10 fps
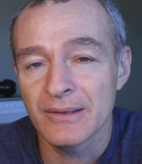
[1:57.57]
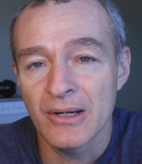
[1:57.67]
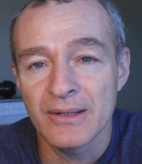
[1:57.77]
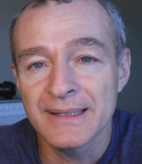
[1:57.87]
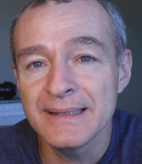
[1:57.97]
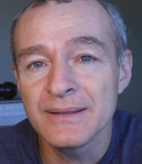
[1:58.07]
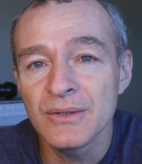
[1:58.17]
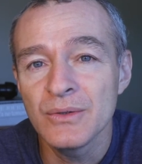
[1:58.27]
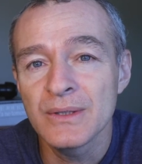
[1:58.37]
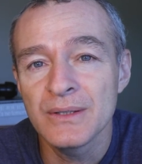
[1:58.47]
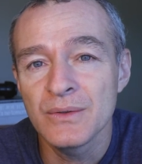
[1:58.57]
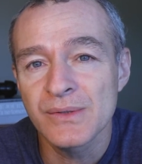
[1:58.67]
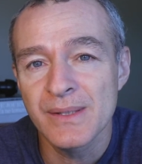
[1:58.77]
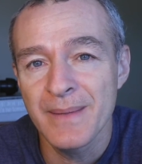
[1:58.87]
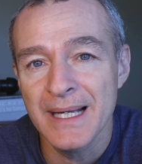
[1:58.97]
login, you can
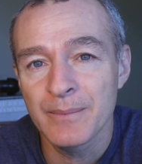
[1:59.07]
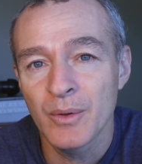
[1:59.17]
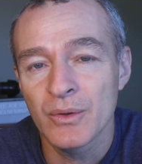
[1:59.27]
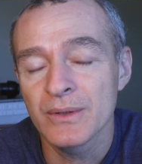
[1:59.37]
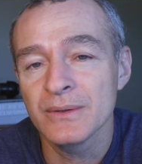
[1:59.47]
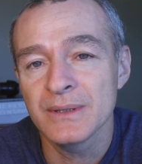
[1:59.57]
use the Mac portal,